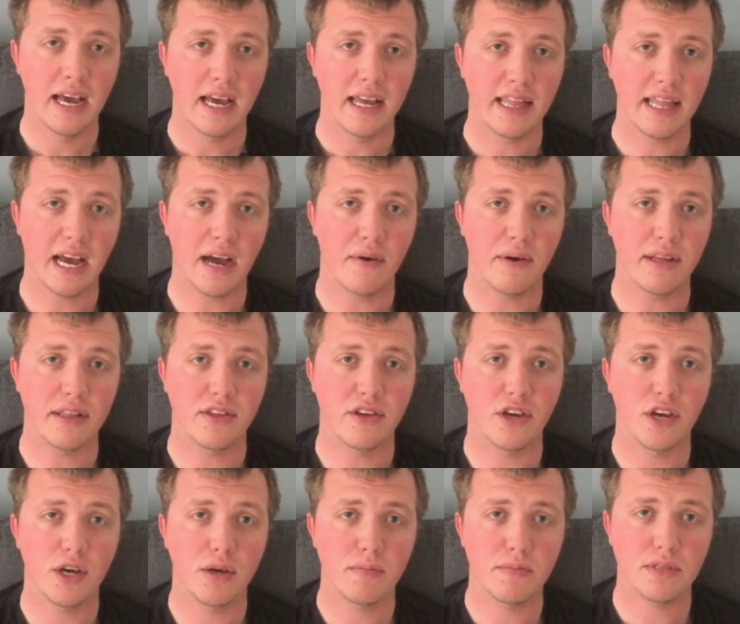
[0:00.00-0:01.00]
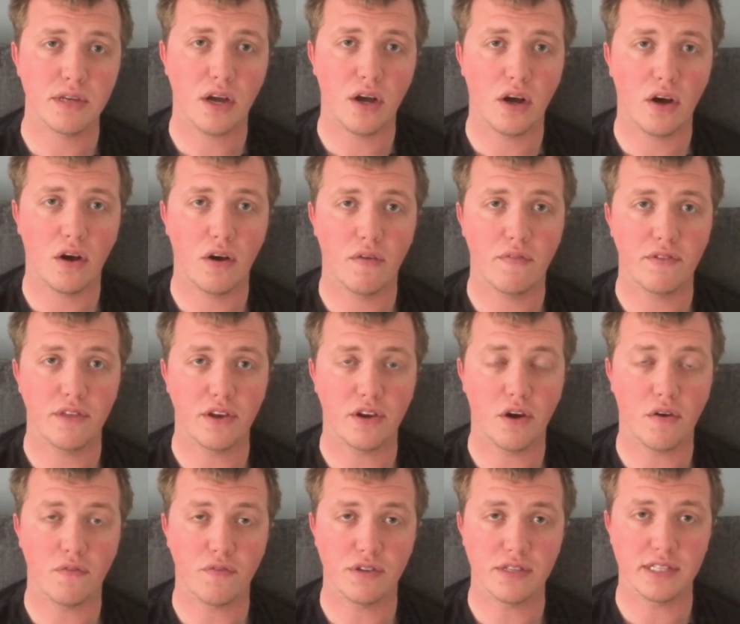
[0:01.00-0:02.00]
Now, in terms of the
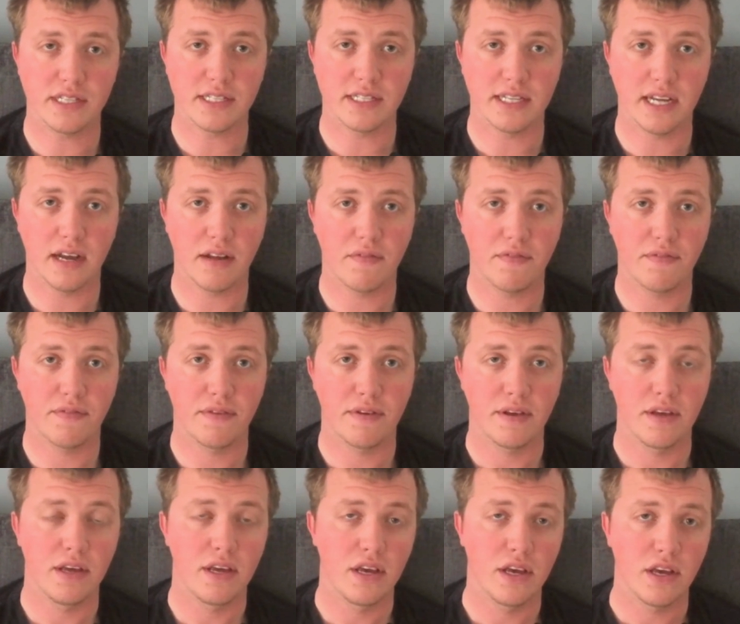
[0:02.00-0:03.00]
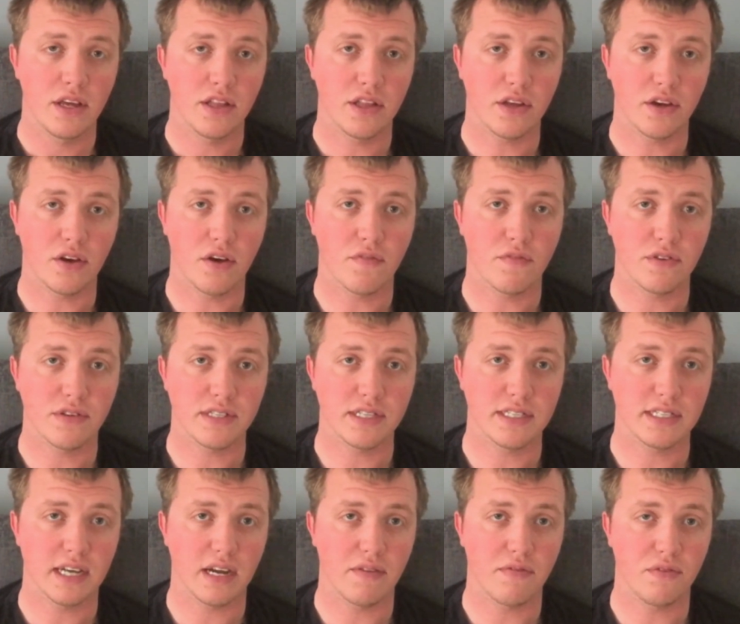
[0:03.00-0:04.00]
conference itself
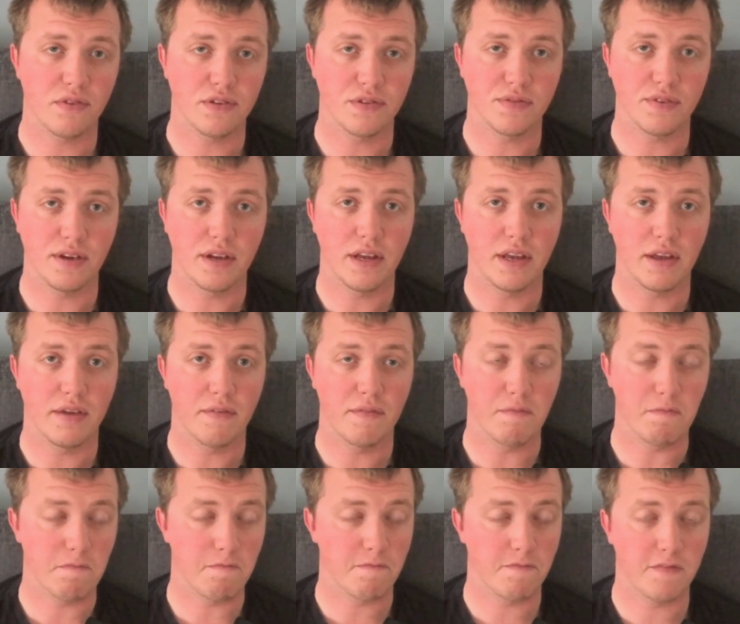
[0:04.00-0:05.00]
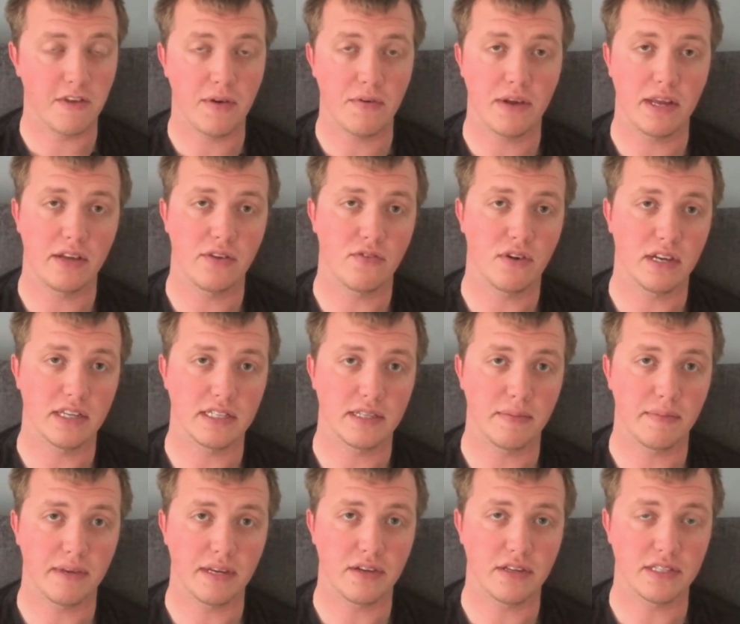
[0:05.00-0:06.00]
was very interesting
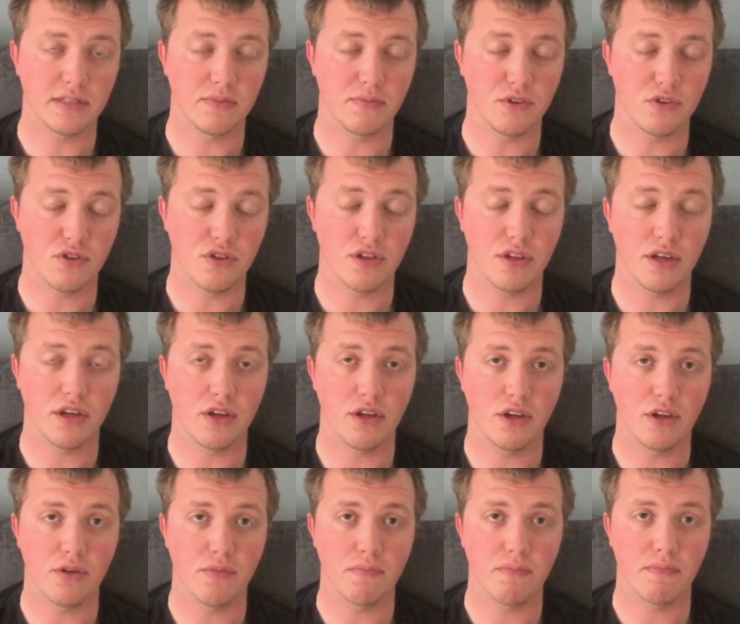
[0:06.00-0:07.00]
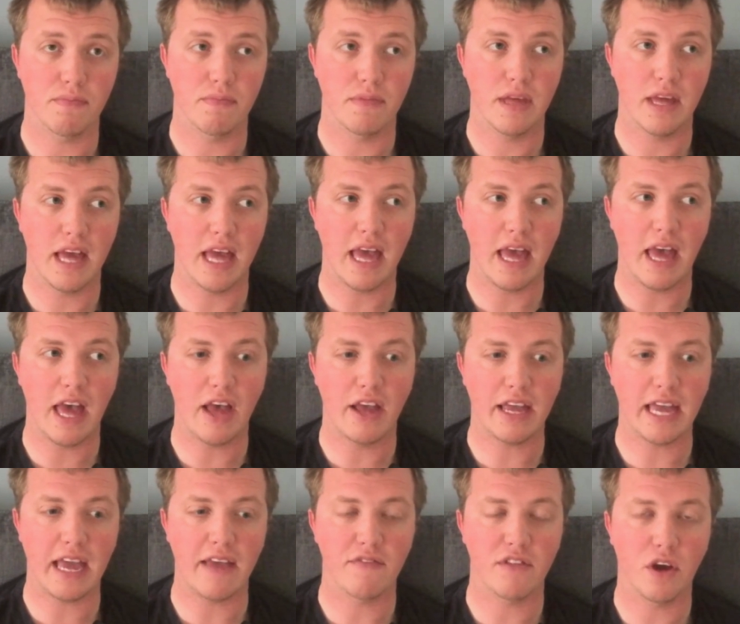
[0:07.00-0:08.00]
because it
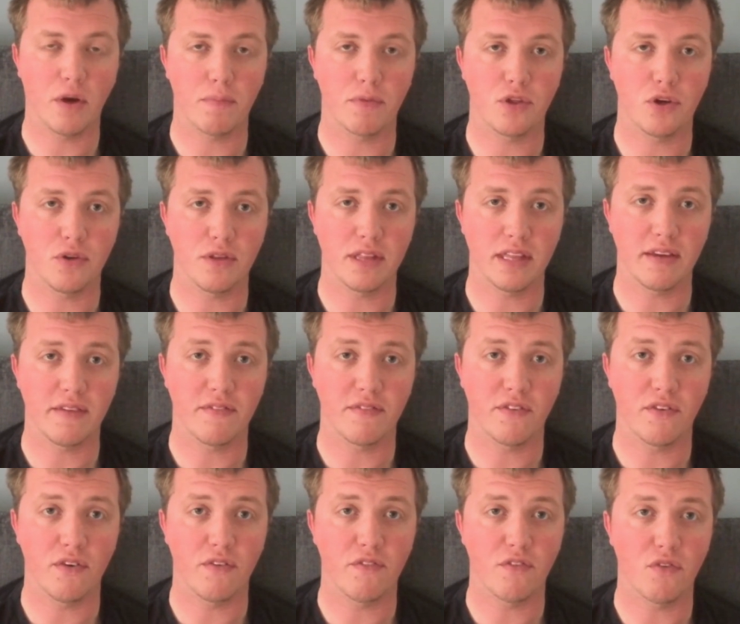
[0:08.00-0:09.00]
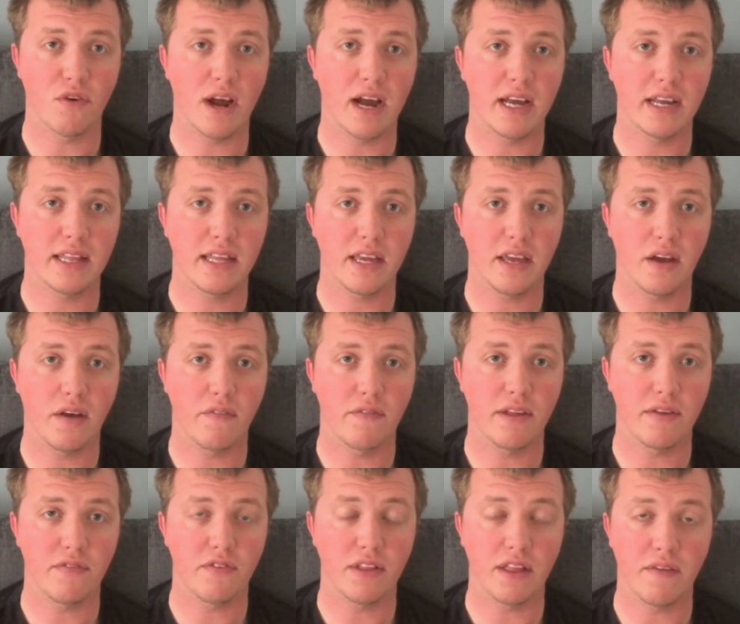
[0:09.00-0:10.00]
gave the opportunity for a variety of
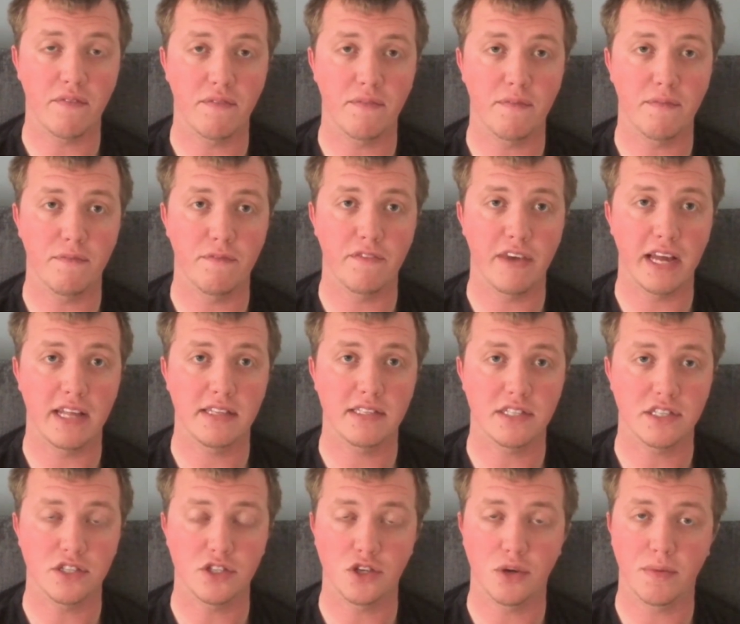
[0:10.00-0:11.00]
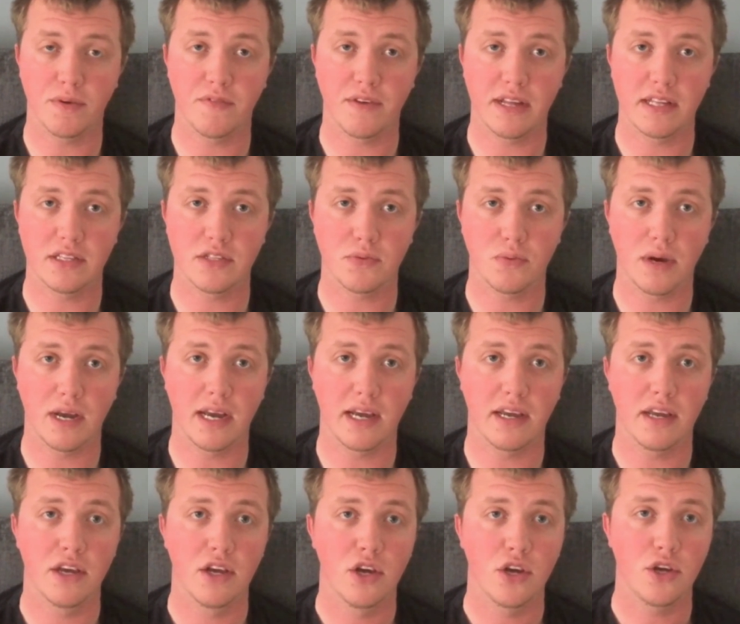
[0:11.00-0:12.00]
different events and sub-events where
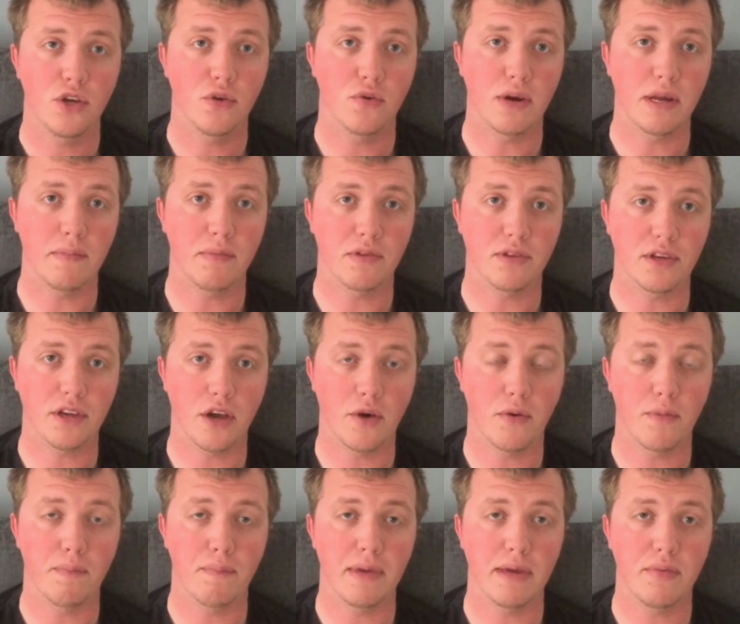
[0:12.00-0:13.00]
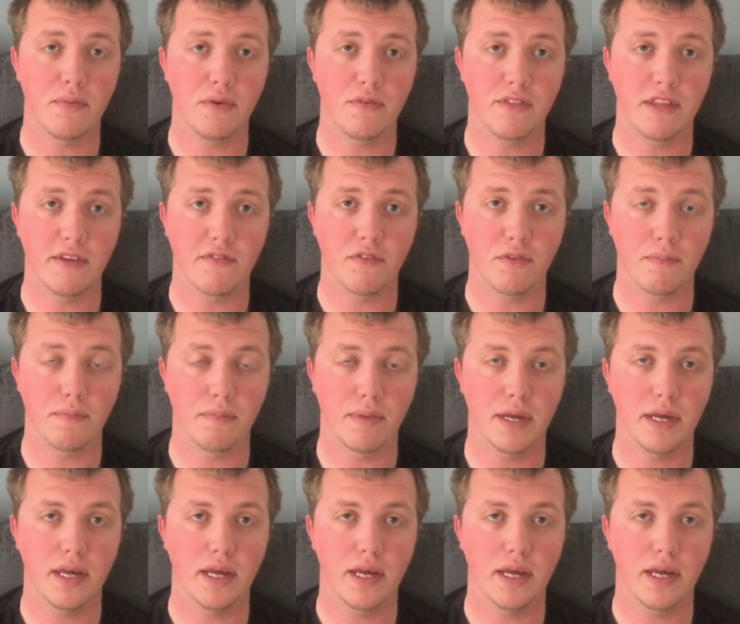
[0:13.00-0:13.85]
you're able to go and meet with different